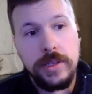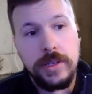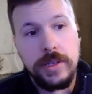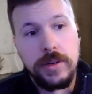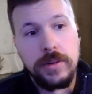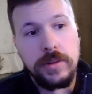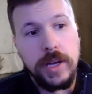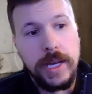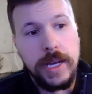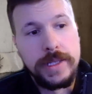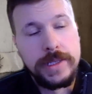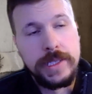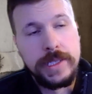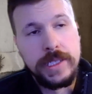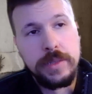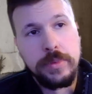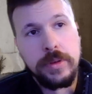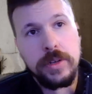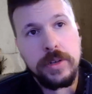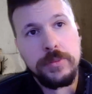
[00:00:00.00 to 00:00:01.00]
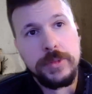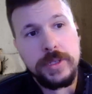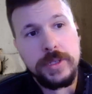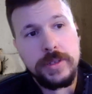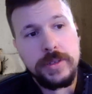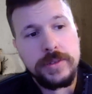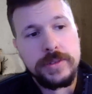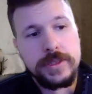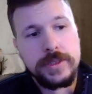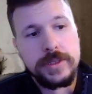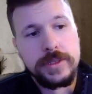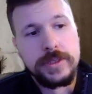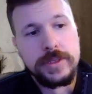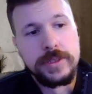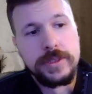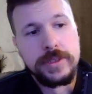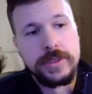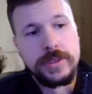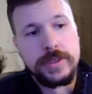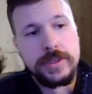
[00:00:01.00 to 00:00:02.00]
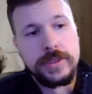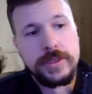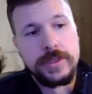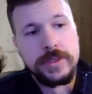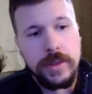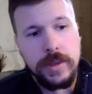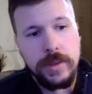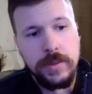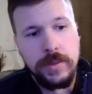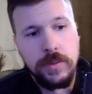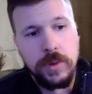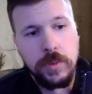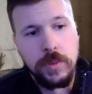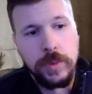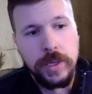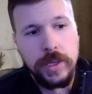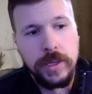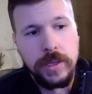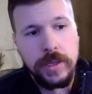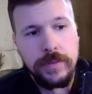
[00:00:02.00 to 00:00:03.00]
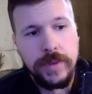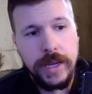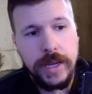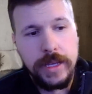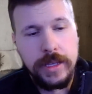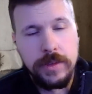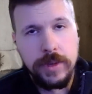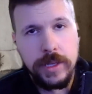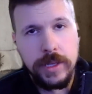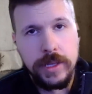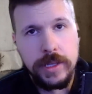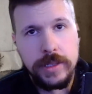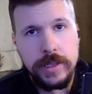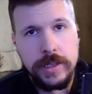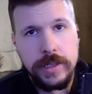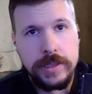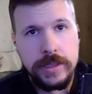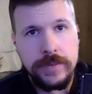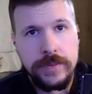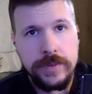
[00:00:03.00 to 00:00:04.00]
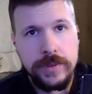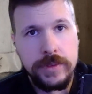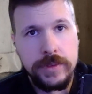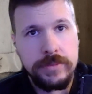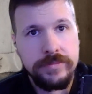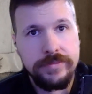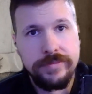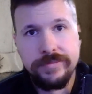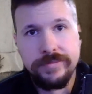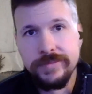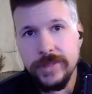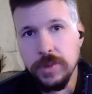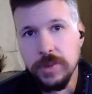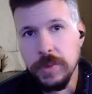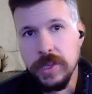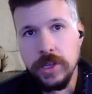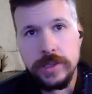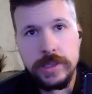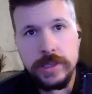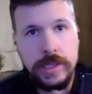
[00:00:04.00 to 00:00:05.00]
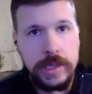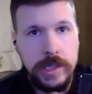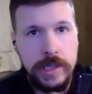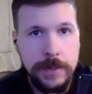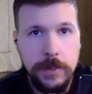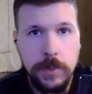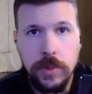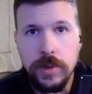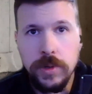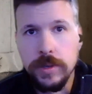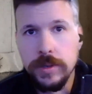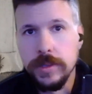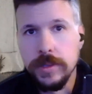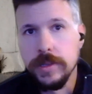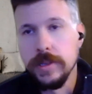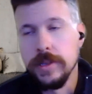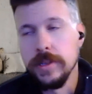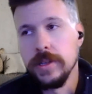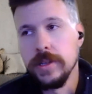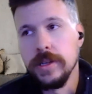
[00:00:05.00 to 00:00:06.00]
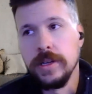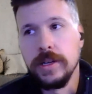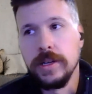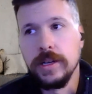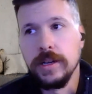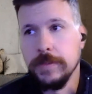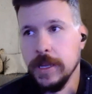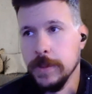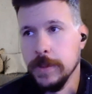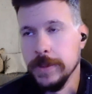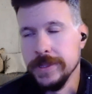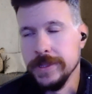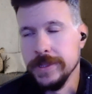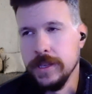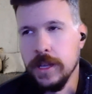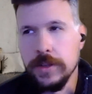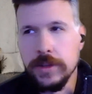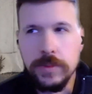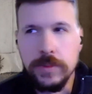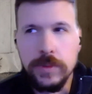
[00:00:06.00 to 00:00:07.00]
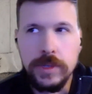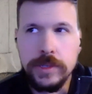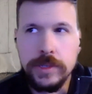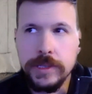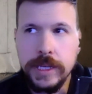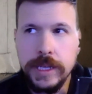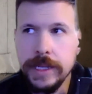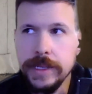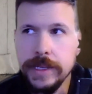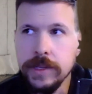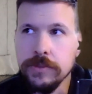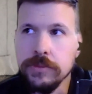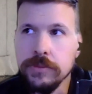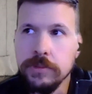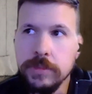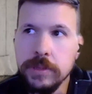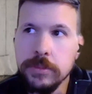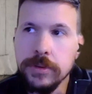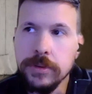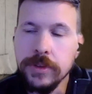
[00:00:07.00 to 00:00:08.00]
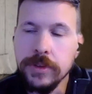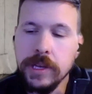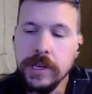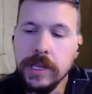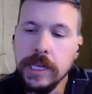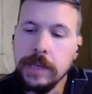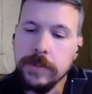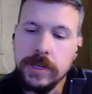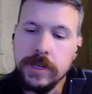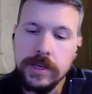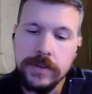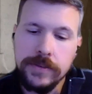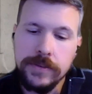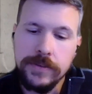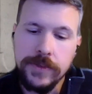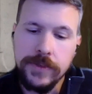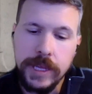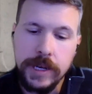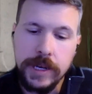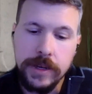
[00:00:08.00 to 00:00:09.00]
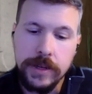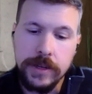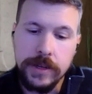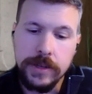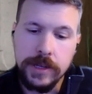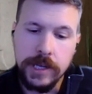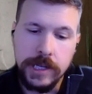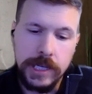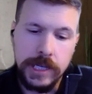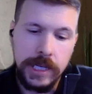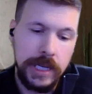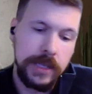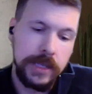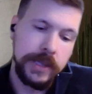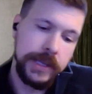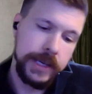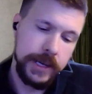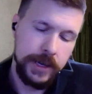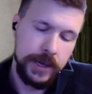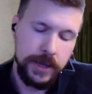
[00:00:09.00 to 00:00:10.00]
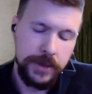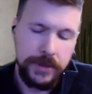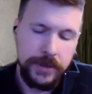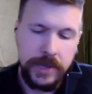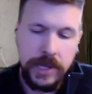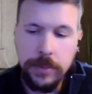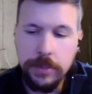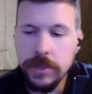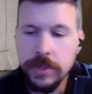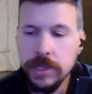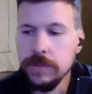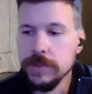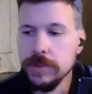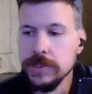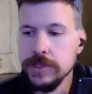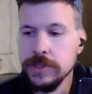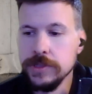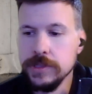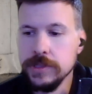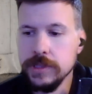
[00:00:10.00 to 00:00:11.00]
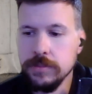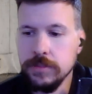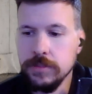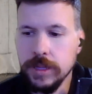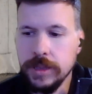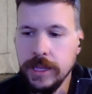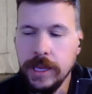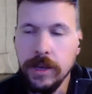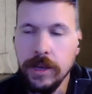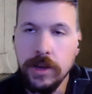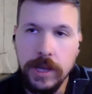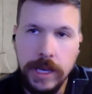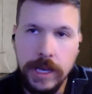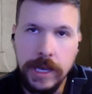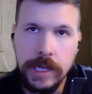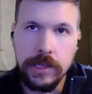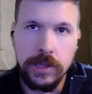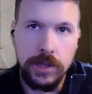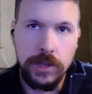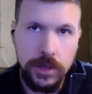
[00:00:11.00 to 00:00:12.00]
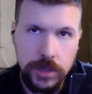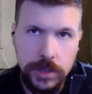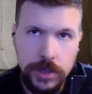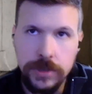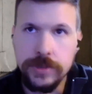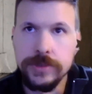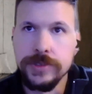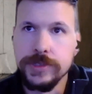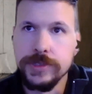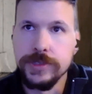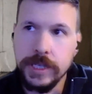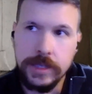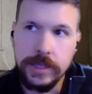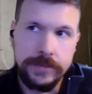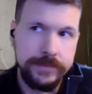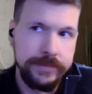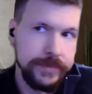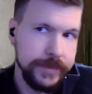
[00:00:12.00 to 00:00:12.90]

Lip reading: IT department. So when we evaluated the different, we looked at LeapWork. There was another one that I don't remember the name of that a colleague at another company was using, but they all had large,